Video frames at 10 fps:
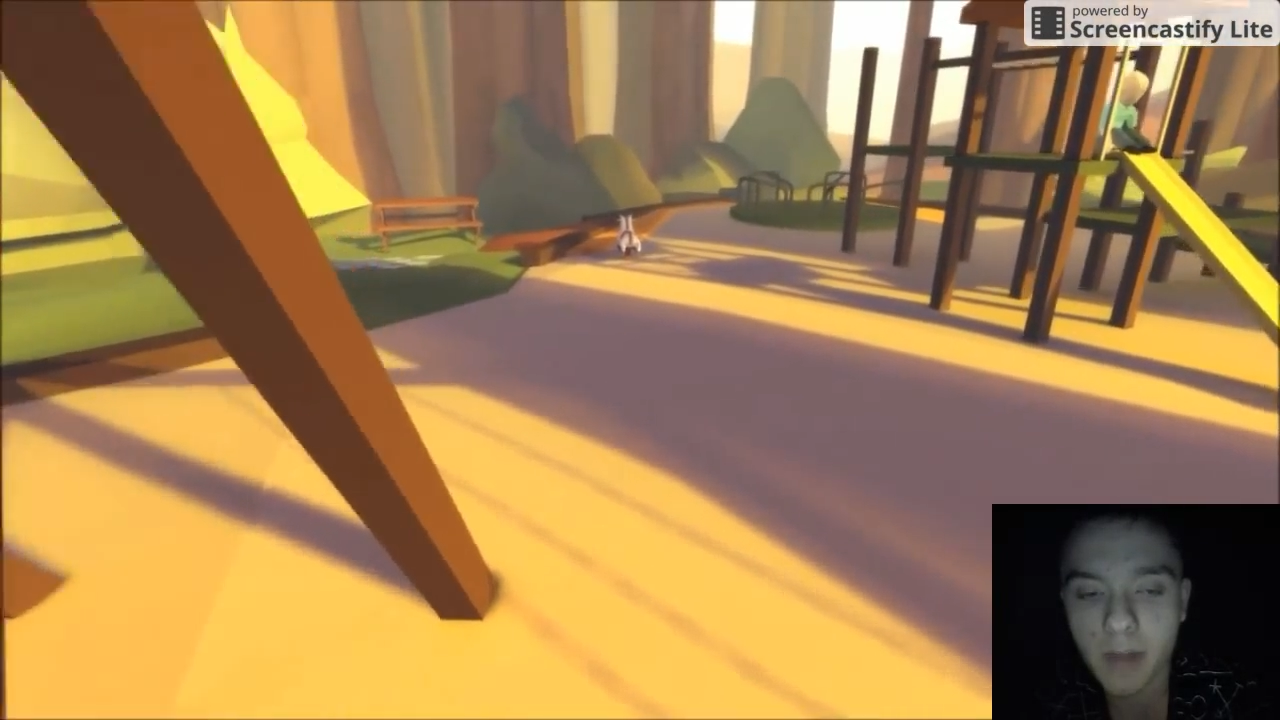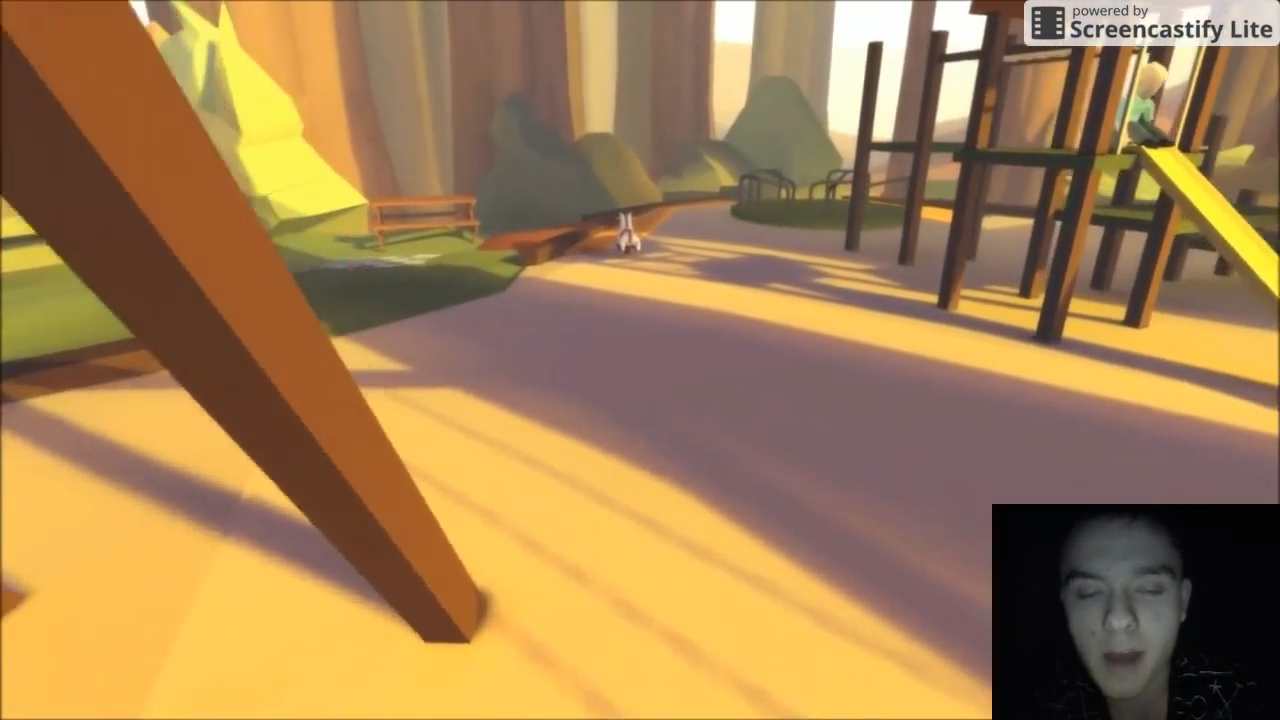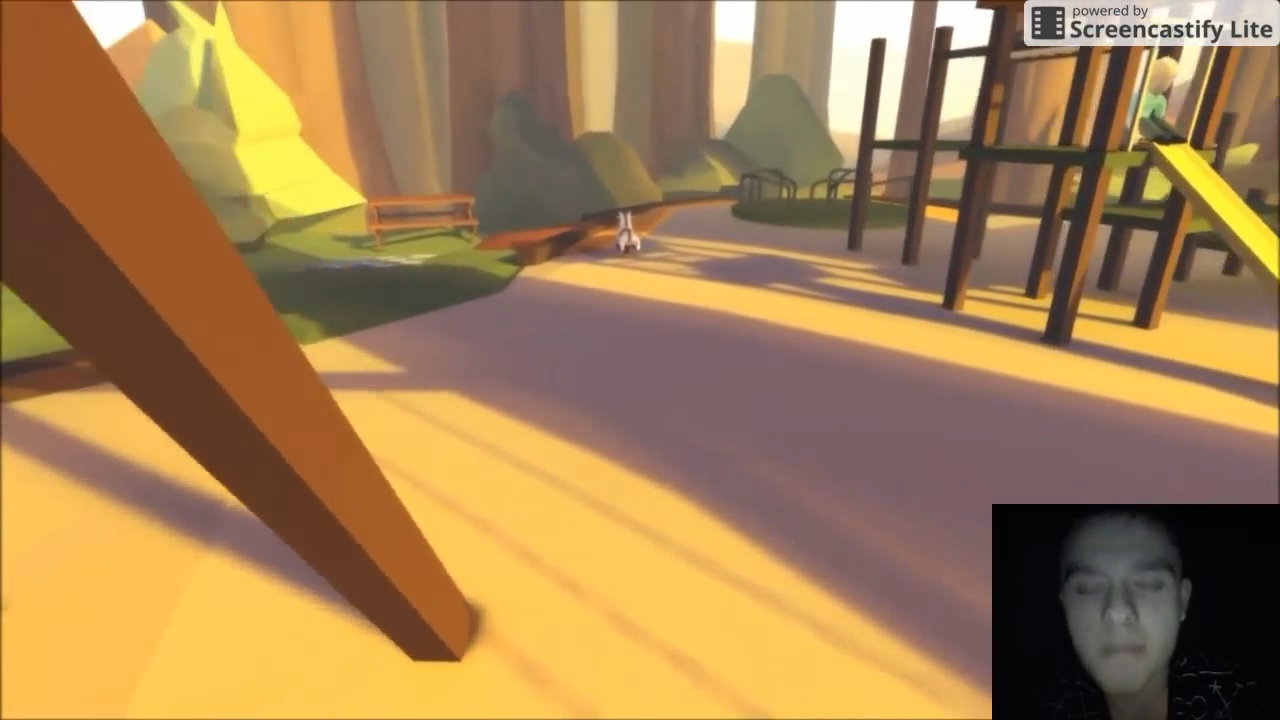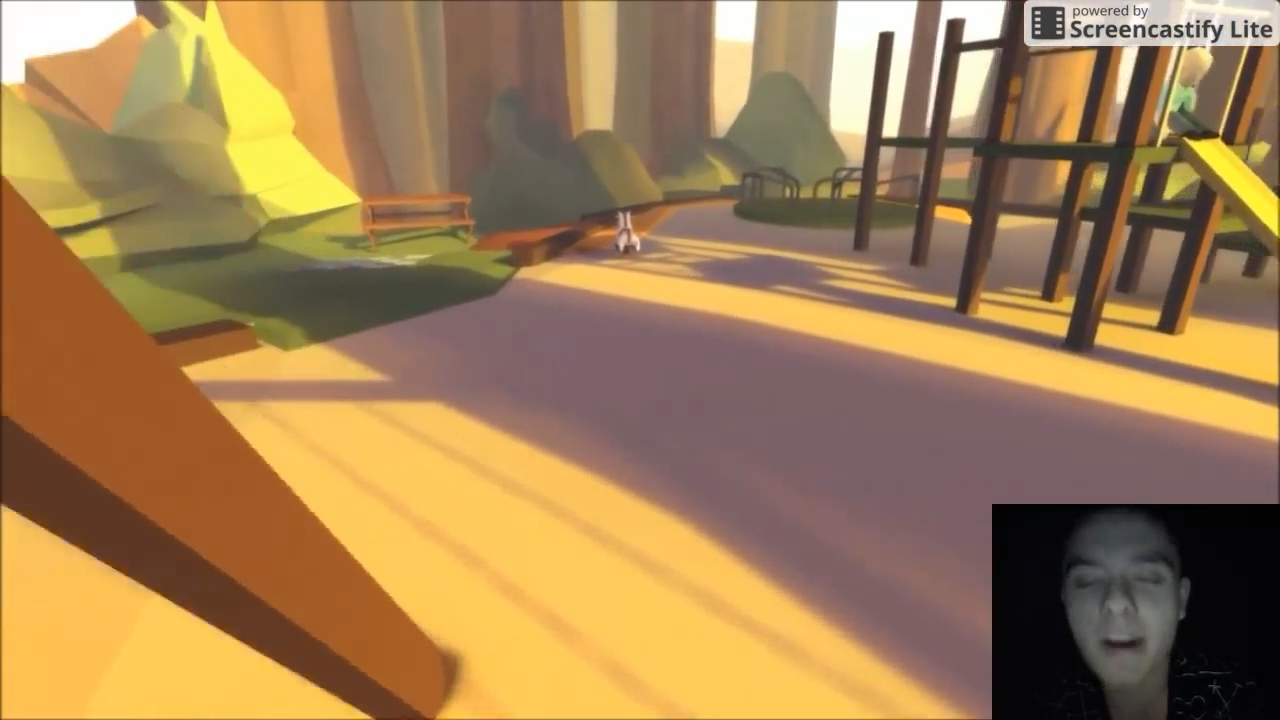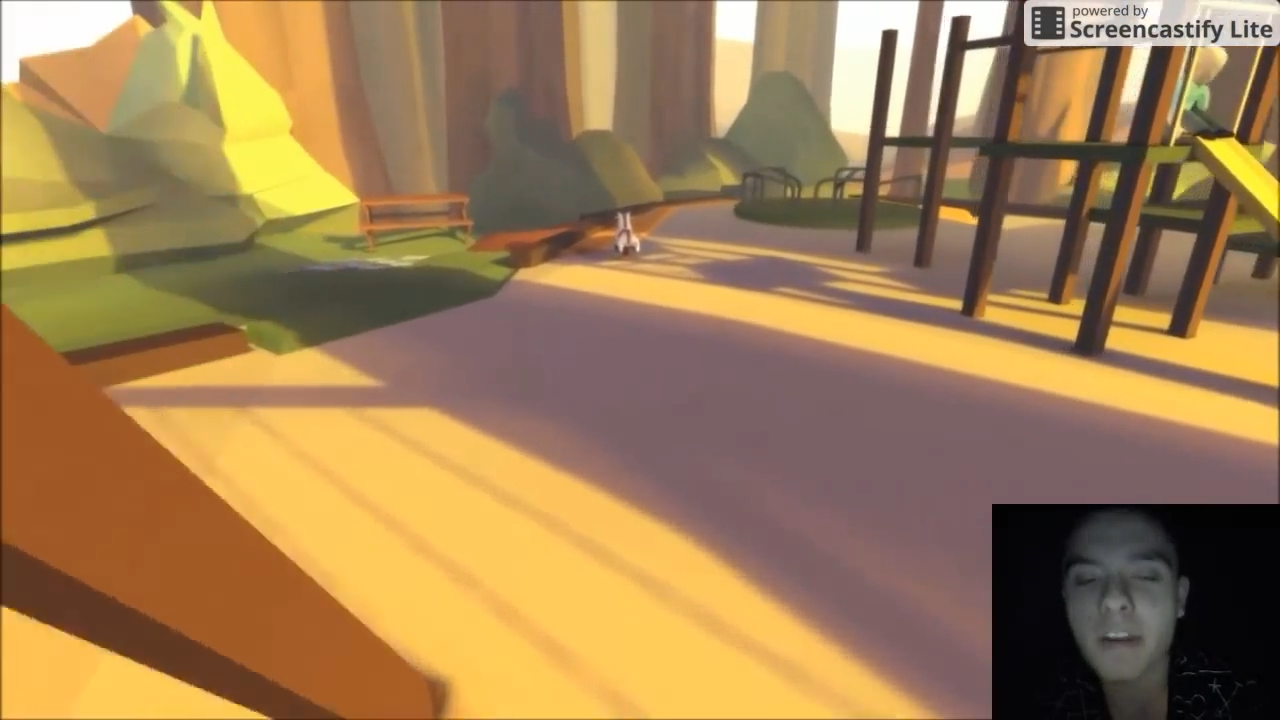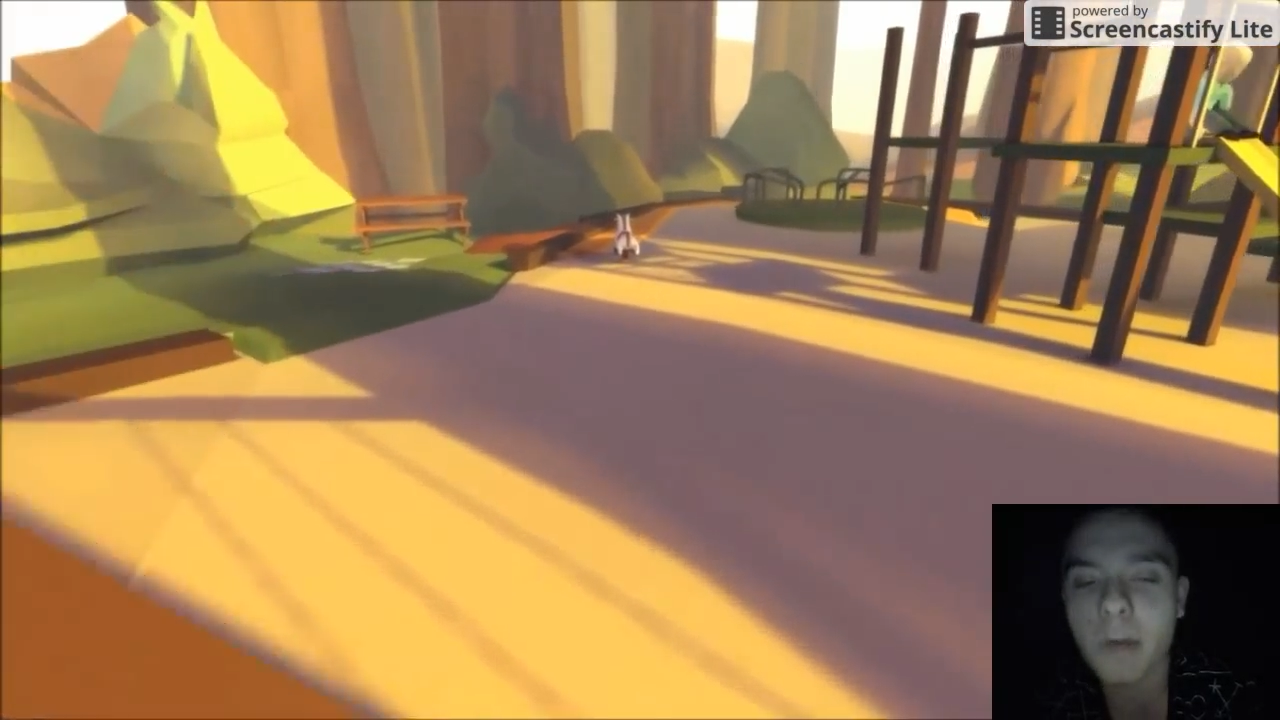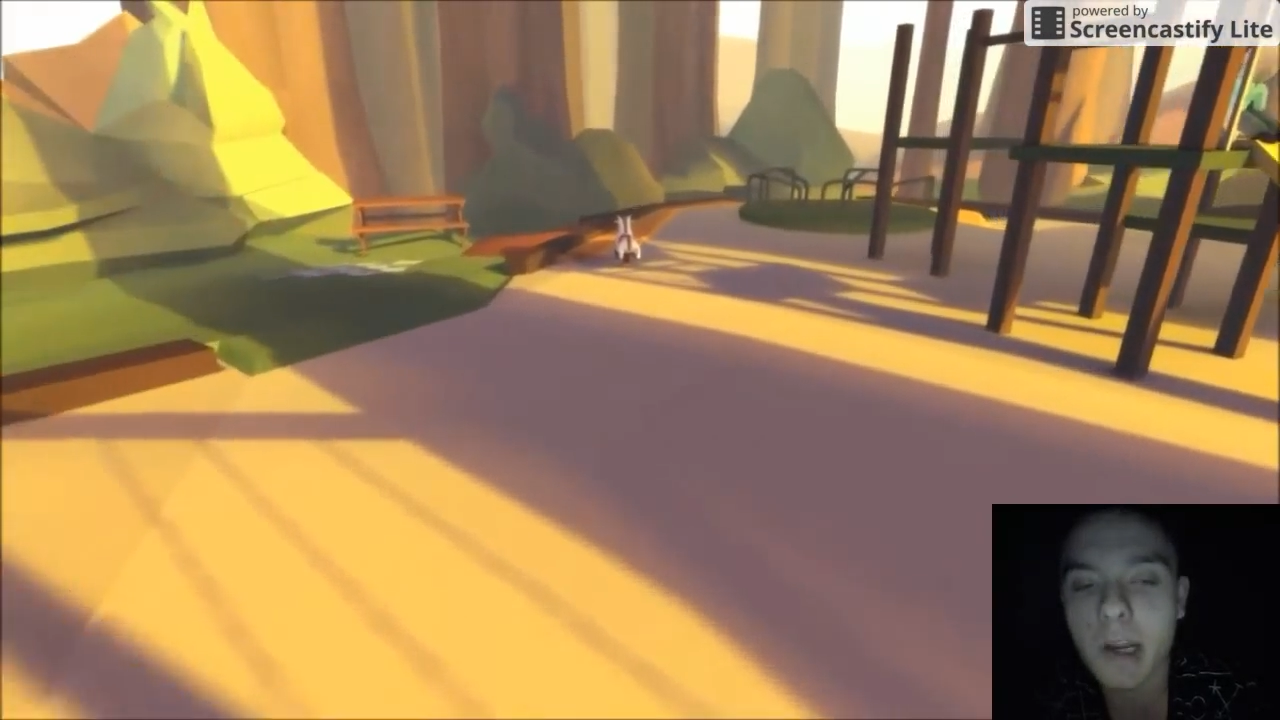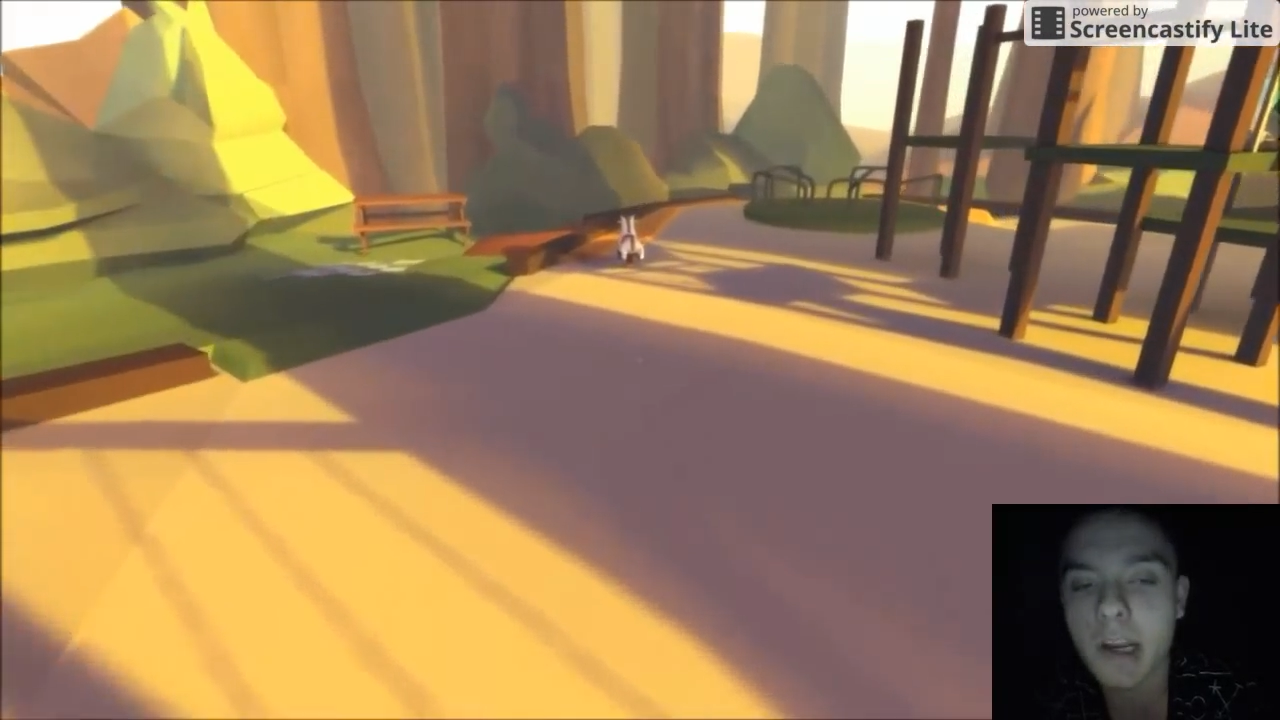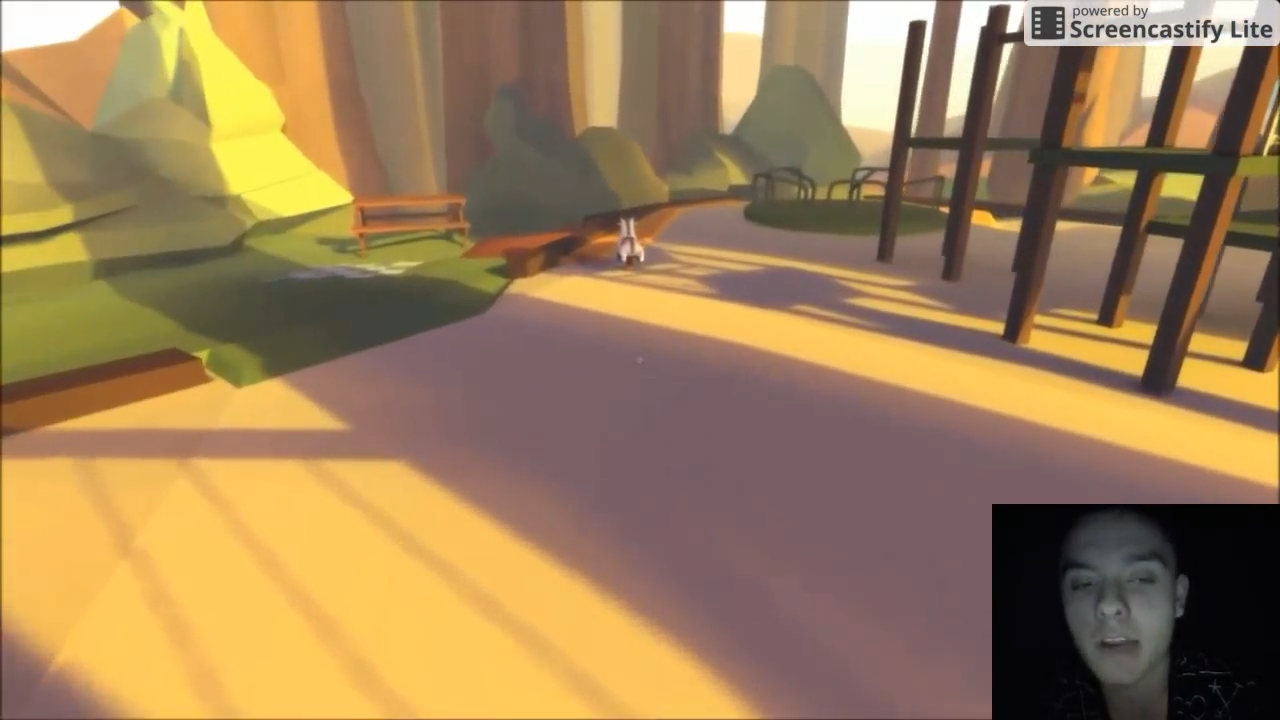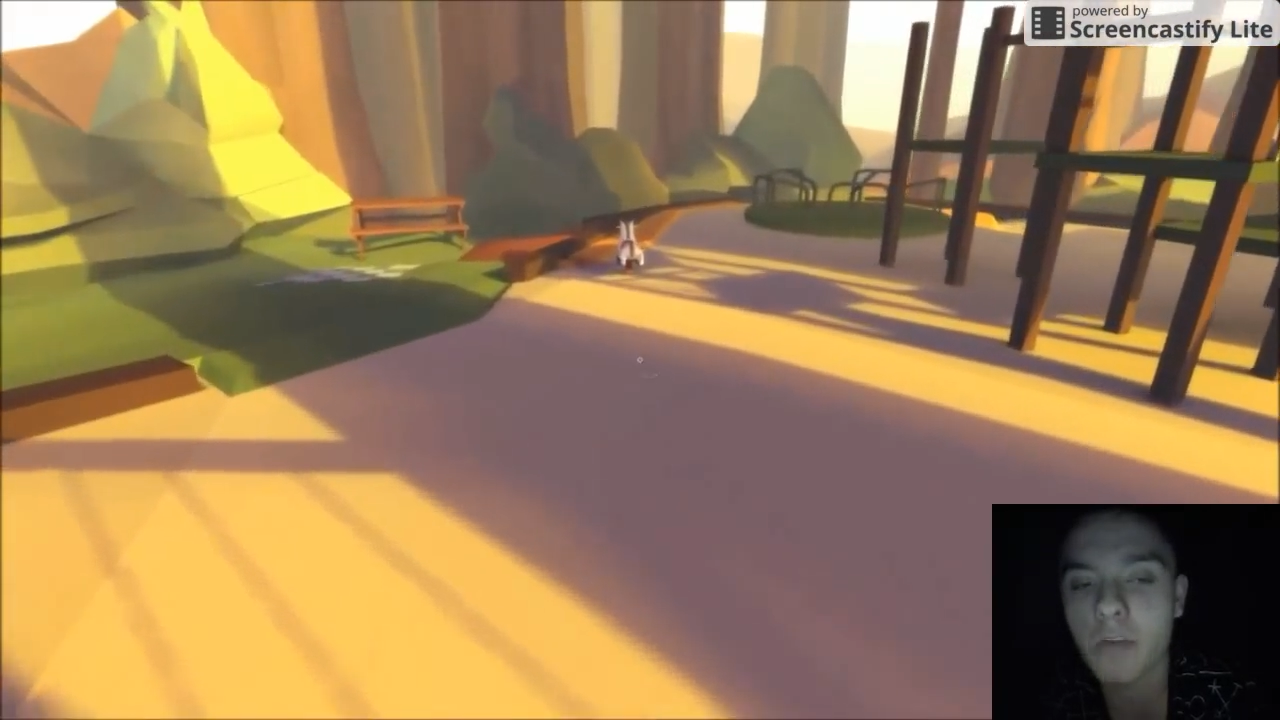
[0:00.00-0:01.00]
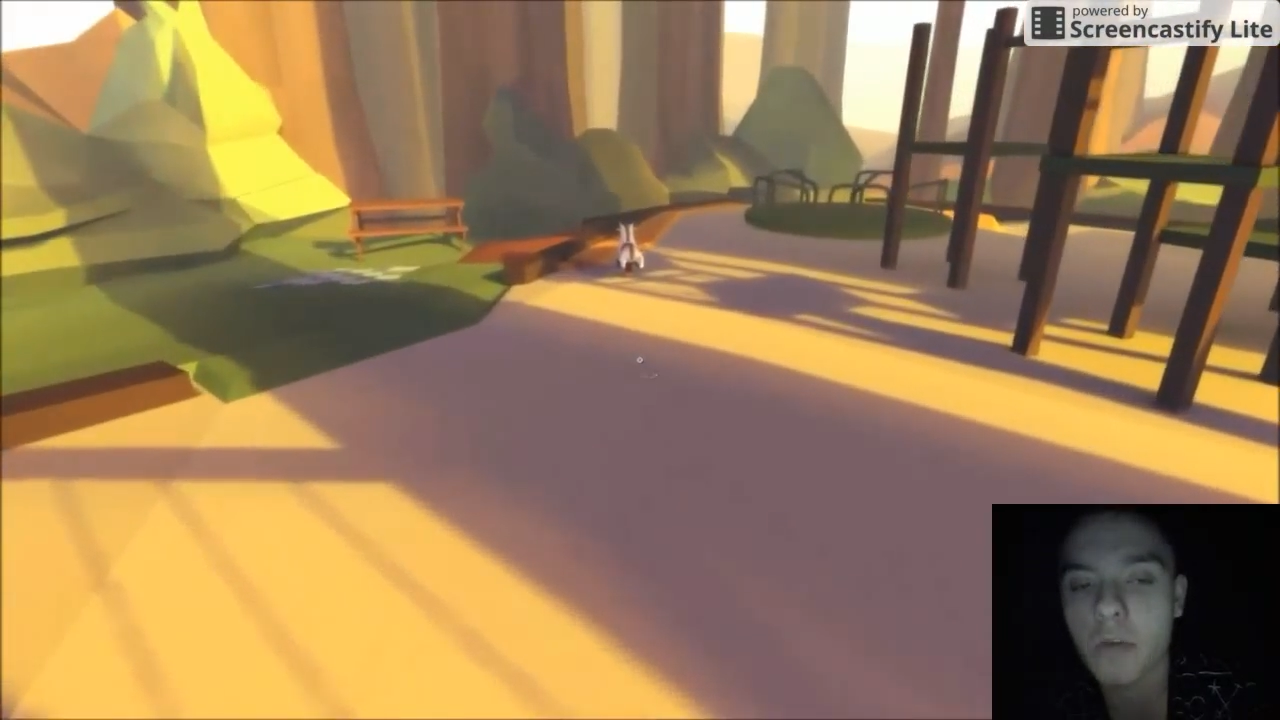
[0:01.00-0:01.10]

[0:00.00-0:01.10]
I might do editing